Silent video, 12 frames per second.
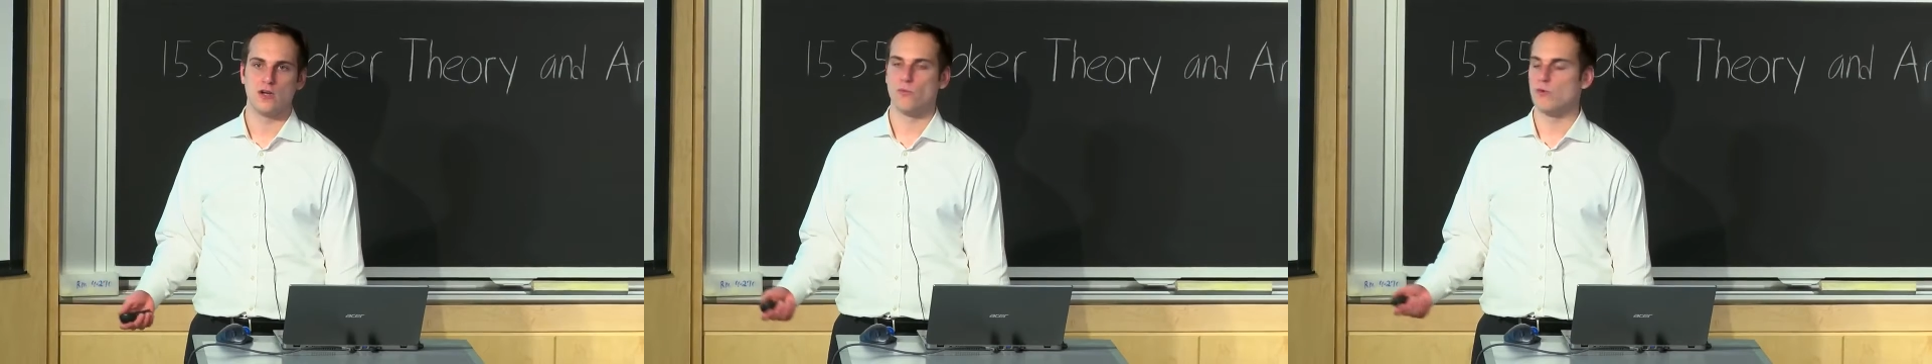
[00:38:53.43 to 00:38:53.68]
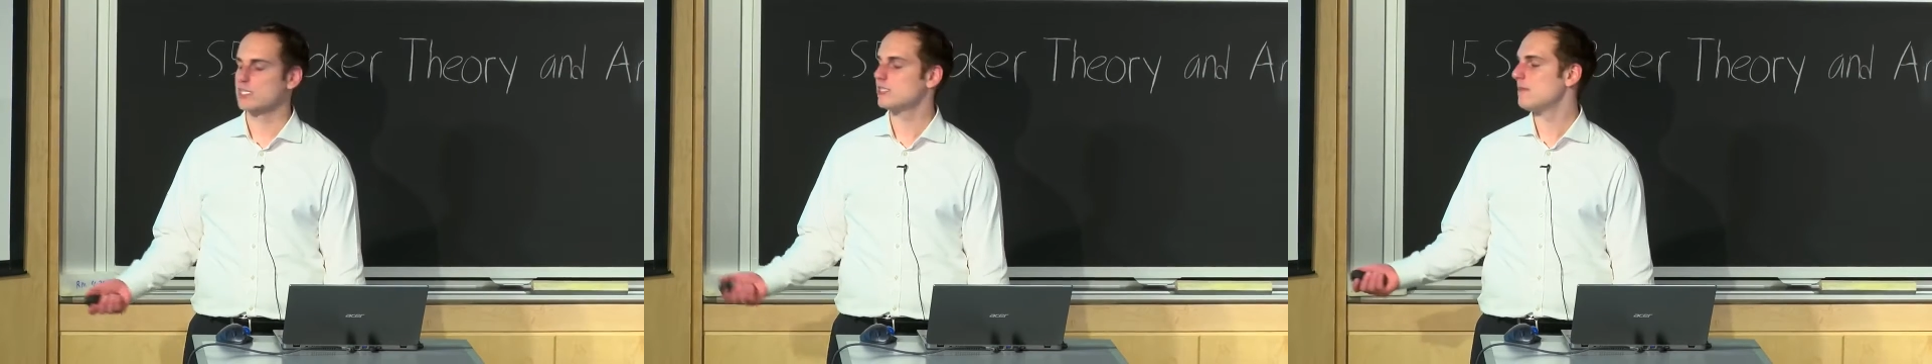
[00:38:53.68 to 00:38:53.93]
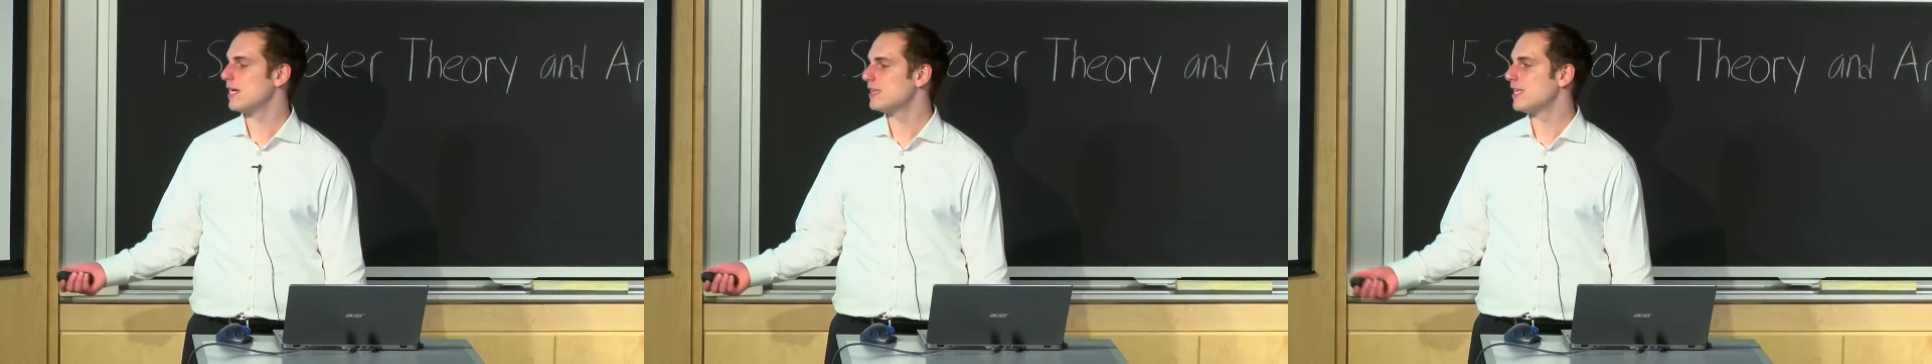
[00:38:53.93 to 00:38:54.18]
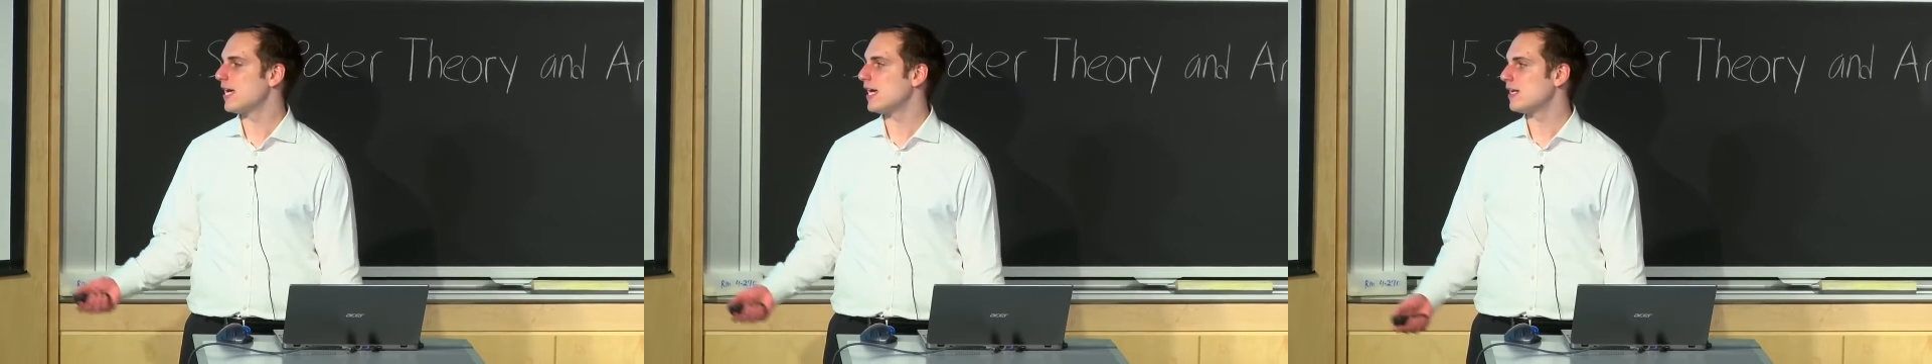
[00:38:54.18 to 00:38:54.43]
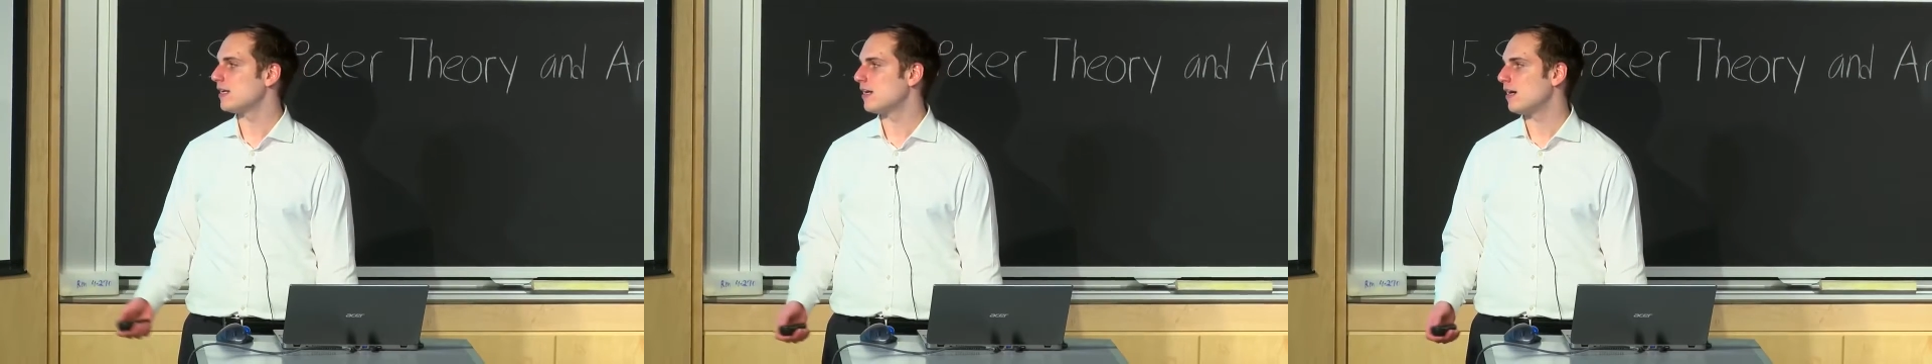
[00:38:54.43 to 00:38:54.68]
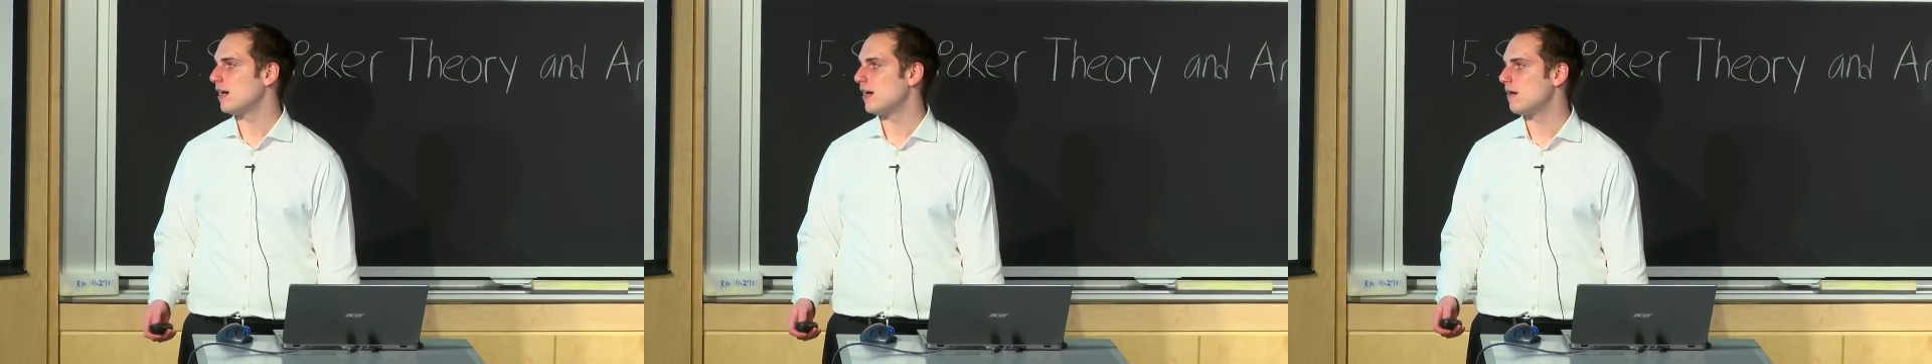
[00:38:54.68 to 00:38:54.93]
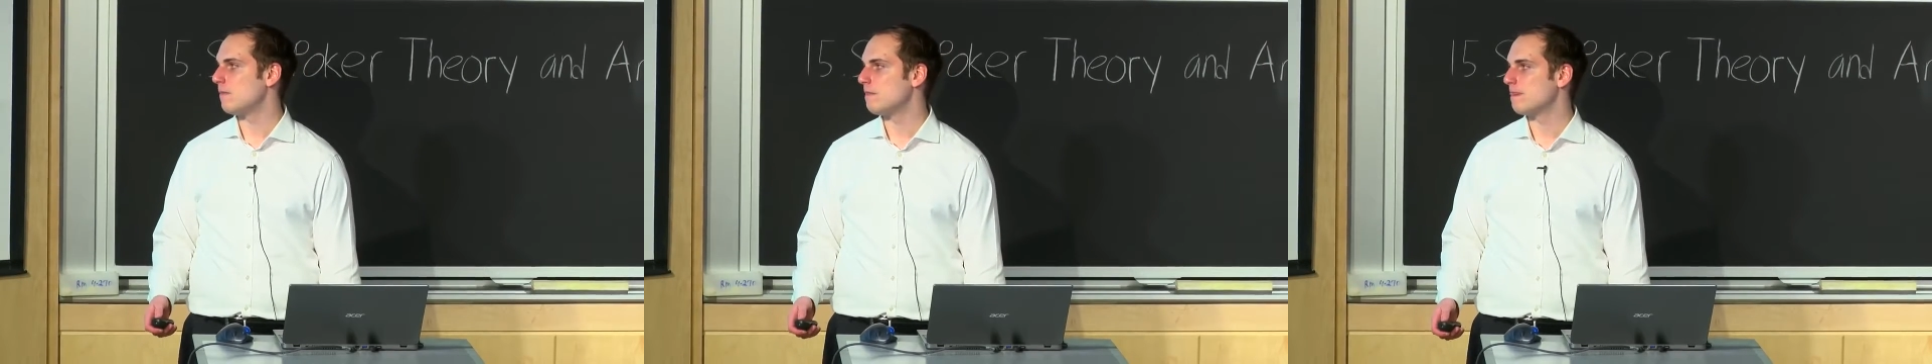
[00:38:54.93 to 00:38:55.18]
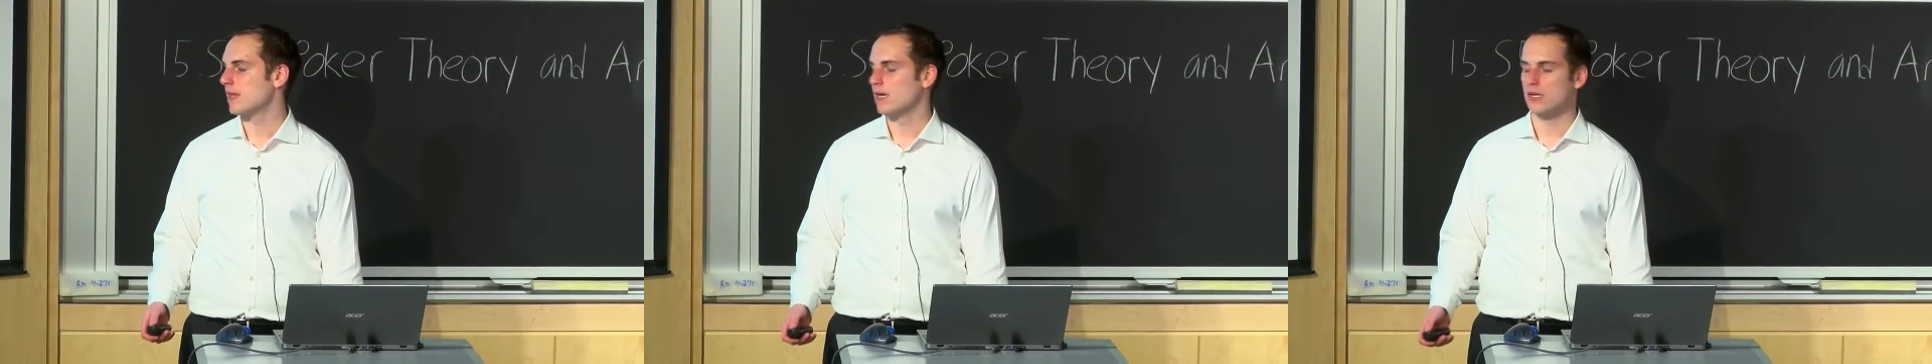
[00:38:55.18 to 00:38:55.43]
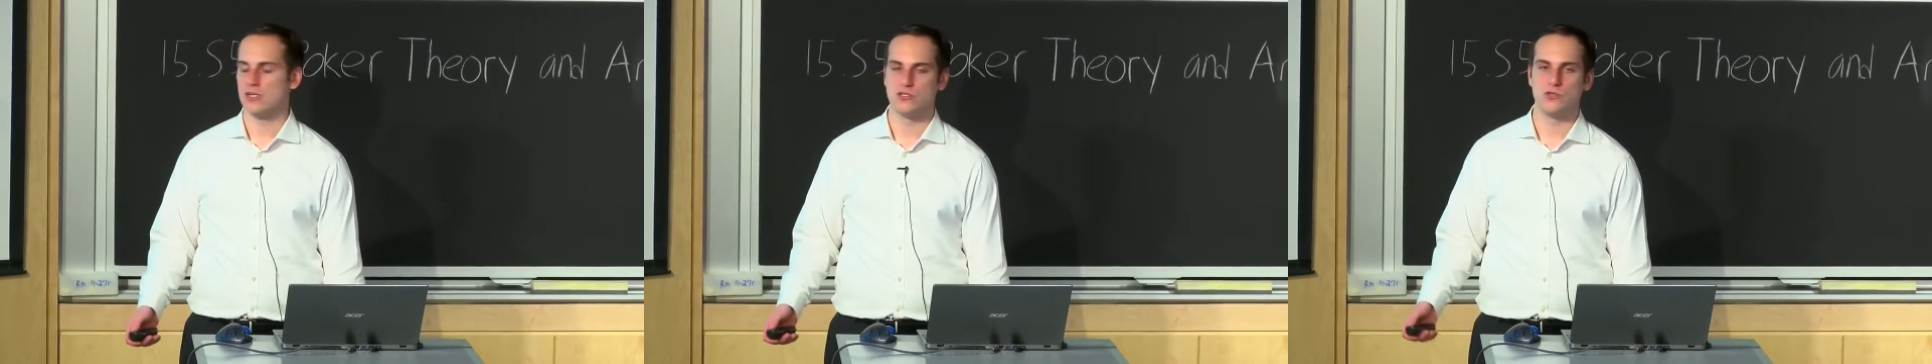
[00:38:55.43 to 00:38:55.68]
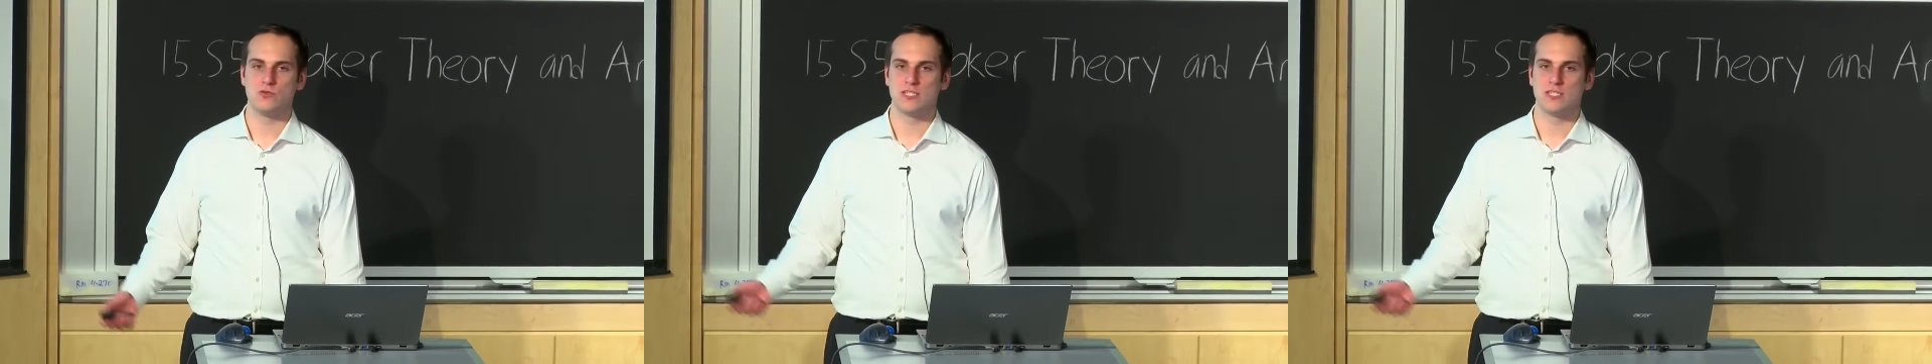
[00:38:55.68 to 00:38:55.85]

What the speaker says: which meant that you